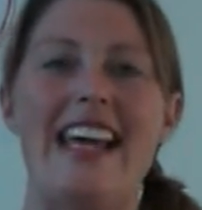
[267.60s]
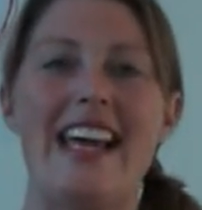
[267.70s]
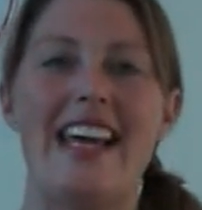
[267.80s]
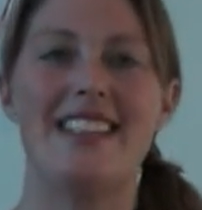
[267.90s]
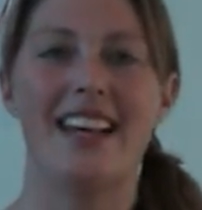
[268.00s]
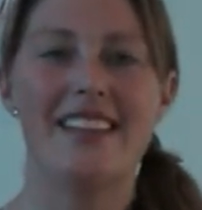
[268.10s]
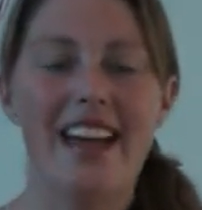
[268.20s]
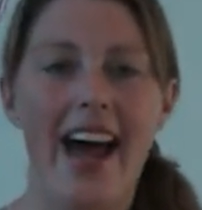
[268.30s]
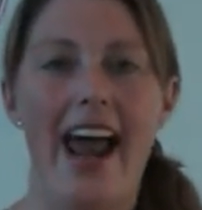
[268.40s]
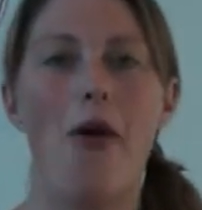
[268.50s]
it does
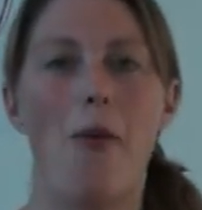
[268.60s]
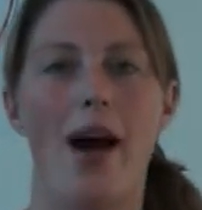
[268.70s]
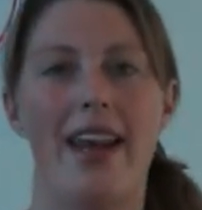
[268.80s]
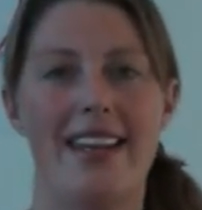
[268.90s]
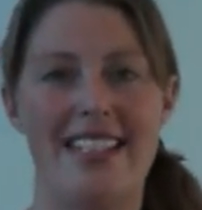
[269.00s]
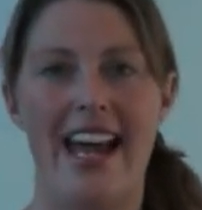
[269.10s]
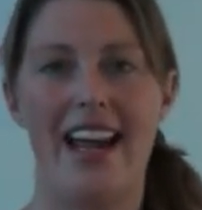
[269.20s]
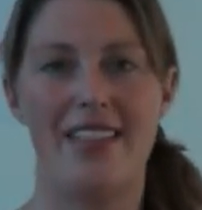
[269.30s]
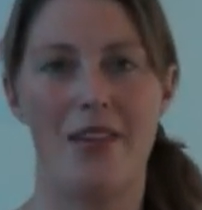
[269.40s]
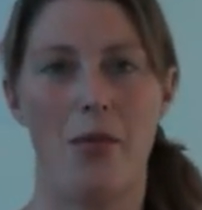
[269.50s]
cut out one
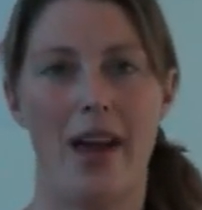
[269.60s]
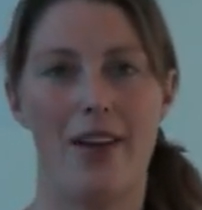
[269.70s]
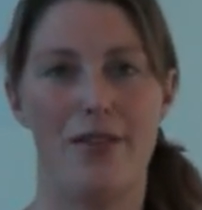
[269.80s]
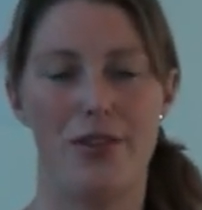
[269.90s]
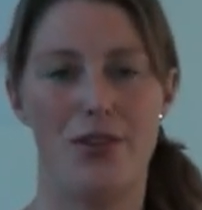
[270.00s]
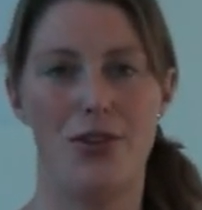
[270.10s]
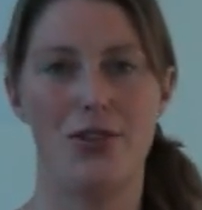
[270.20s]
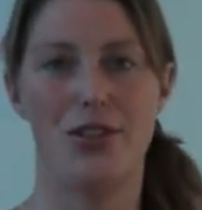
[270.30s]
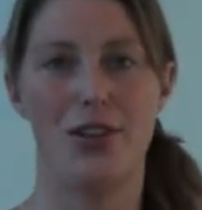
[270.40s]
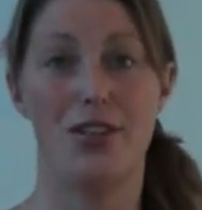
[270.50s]
day in the week for you
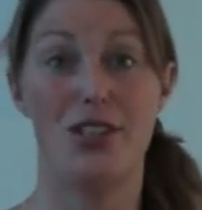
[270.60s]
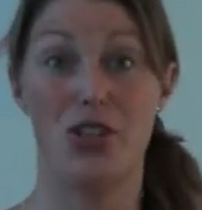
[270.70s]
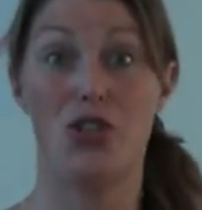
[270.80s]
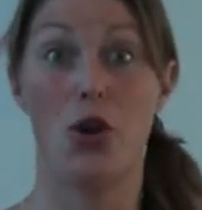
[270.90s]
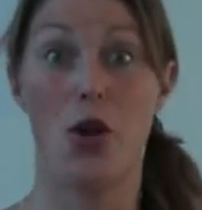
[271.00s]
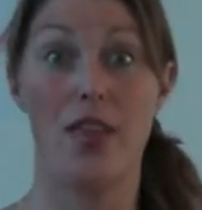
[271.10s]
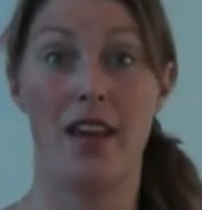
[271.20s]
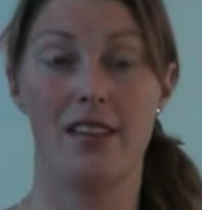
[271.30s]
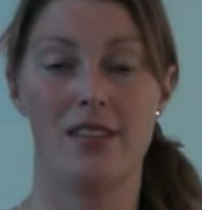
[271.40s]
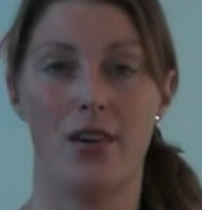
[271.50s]
to do
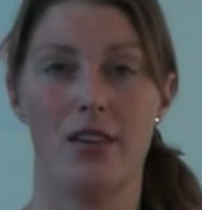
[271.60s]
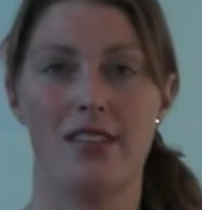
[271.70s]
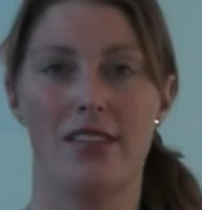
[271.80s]
things on.